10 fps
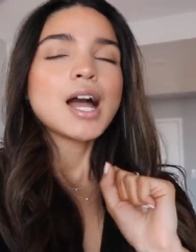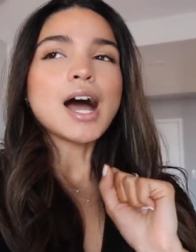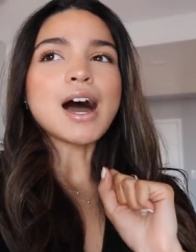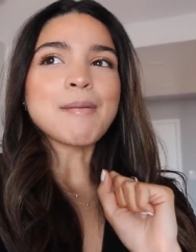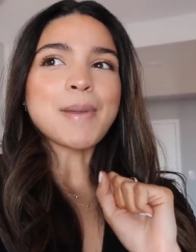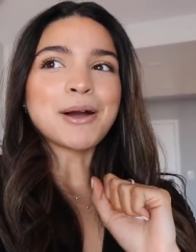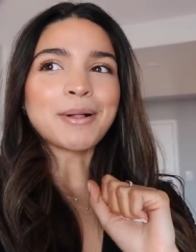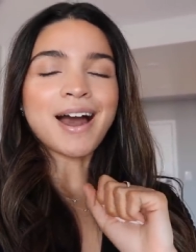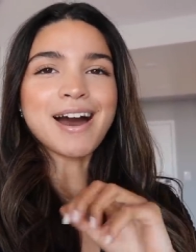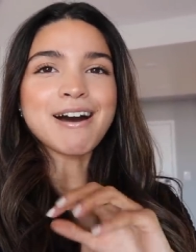um, I
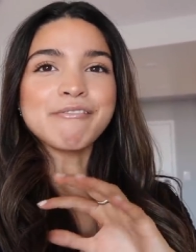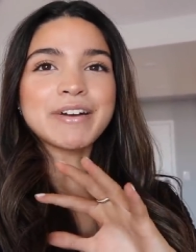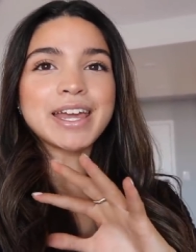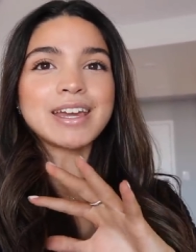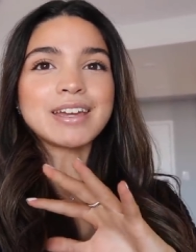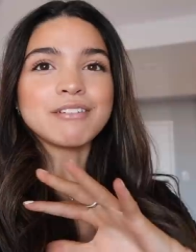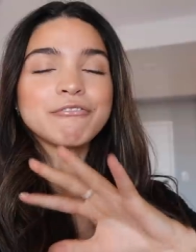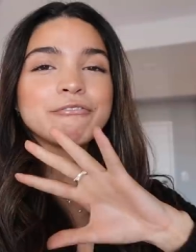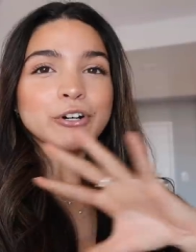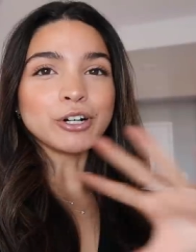will have a
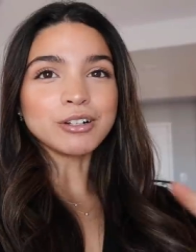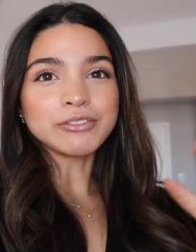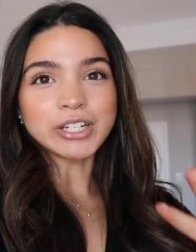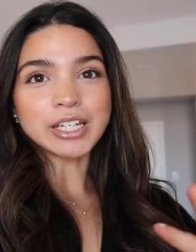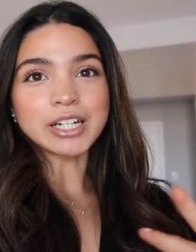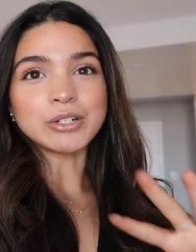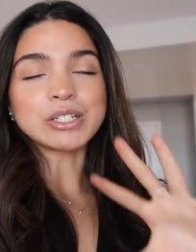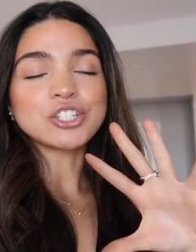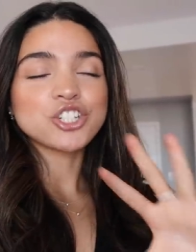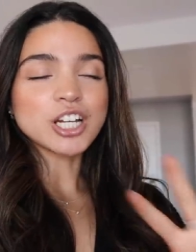full
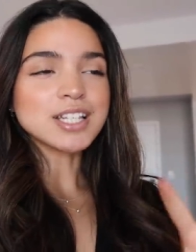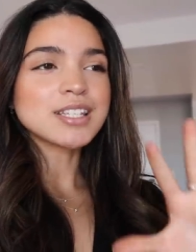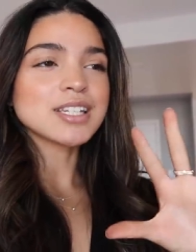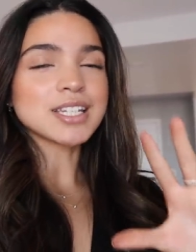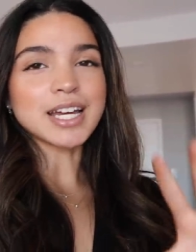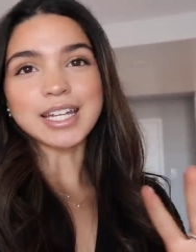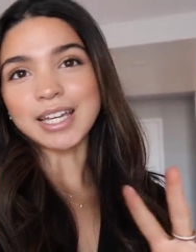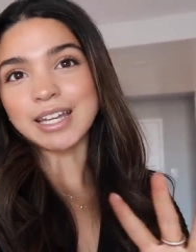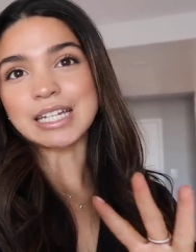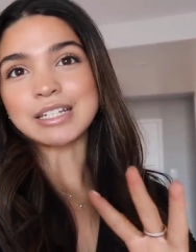video just
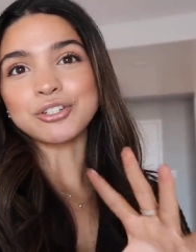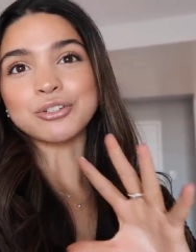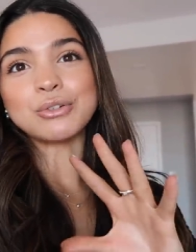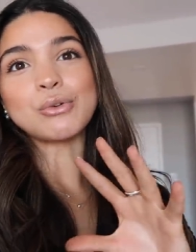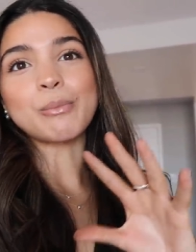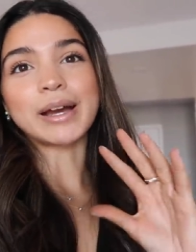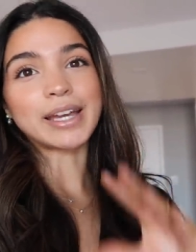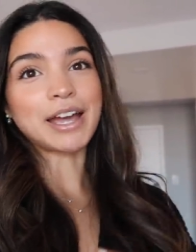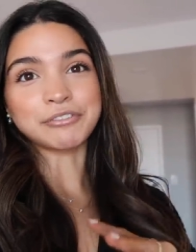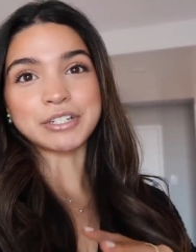dedicated to my
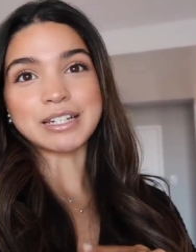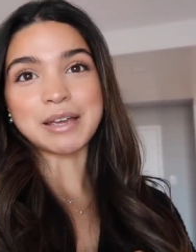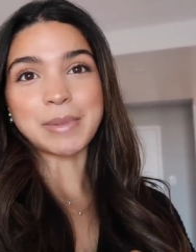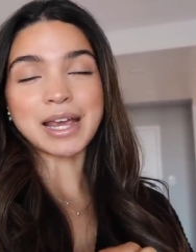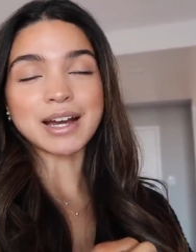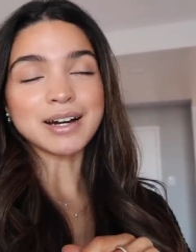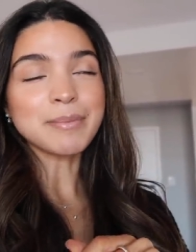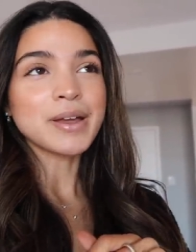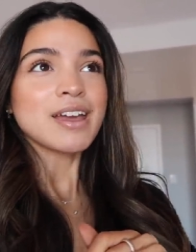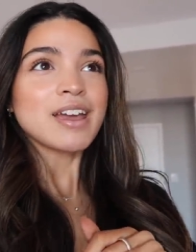everyday
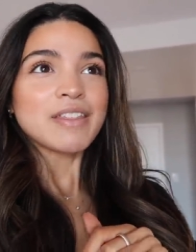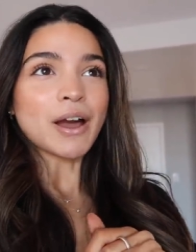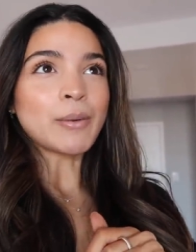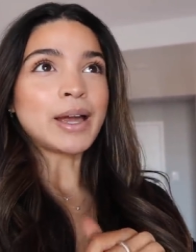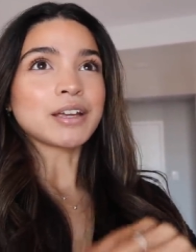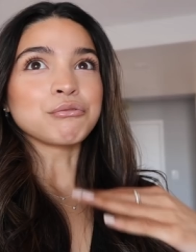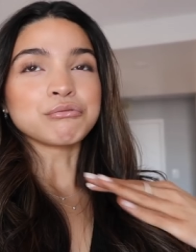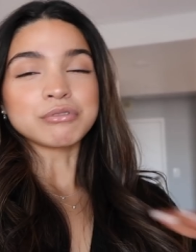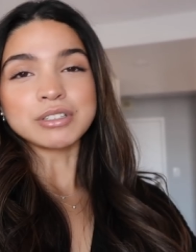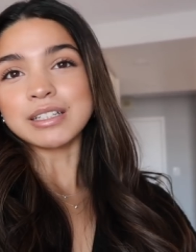makeup. That way I
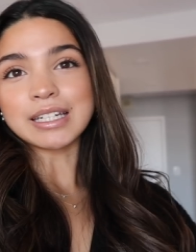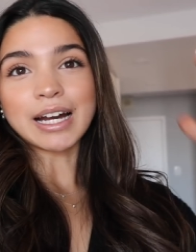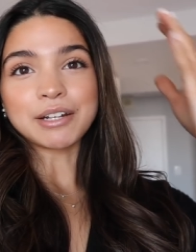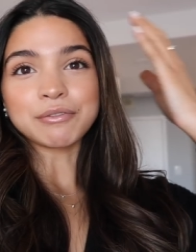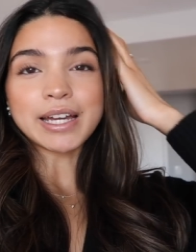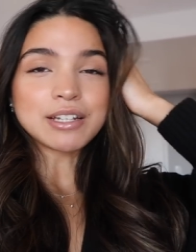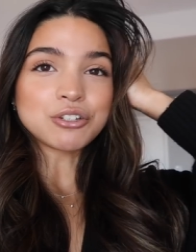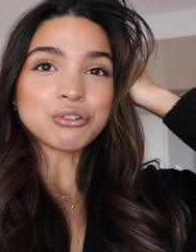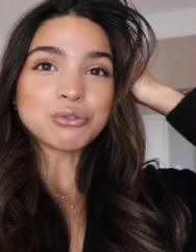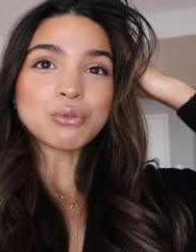can really kind of get
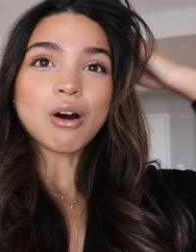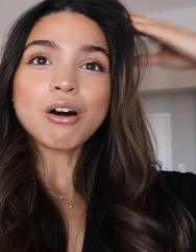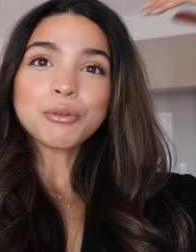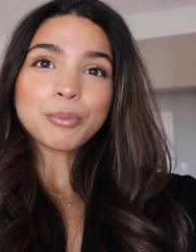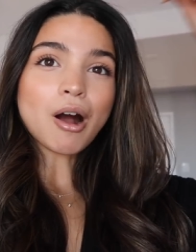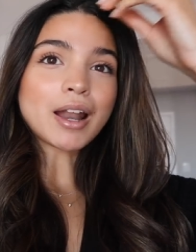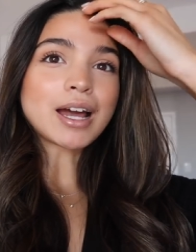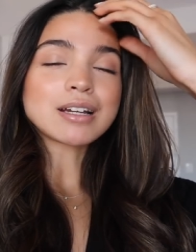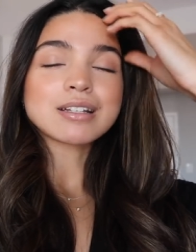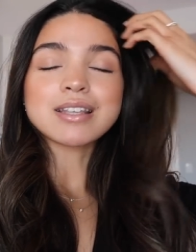into all the
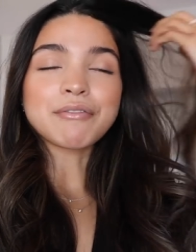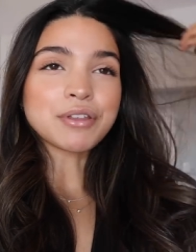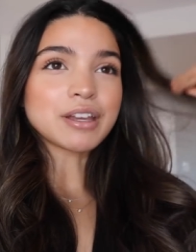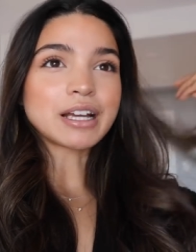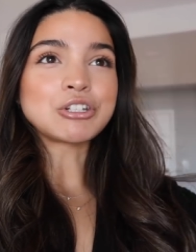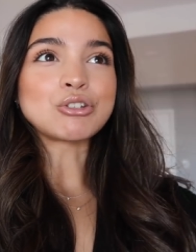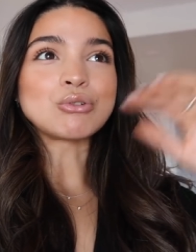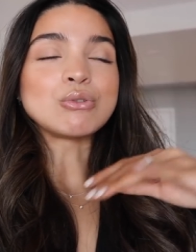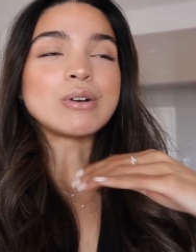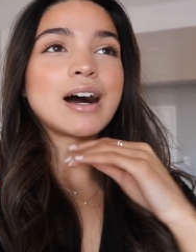products, everything I
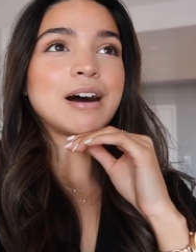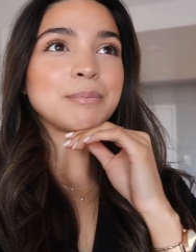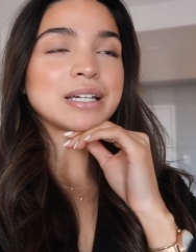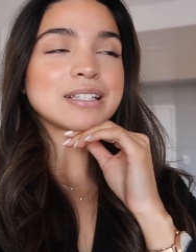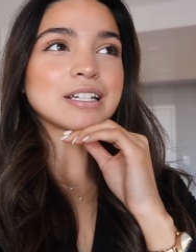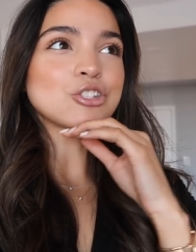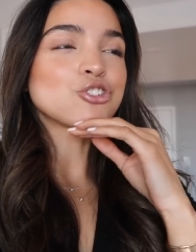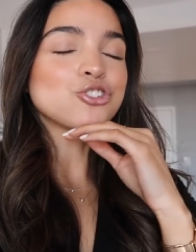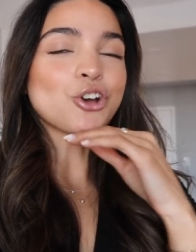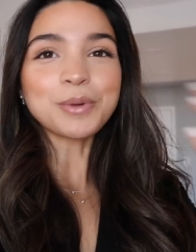do, um, because I get
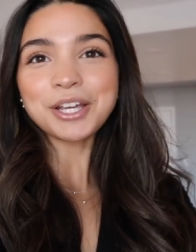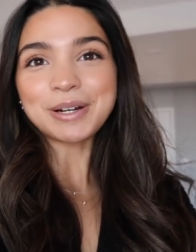so many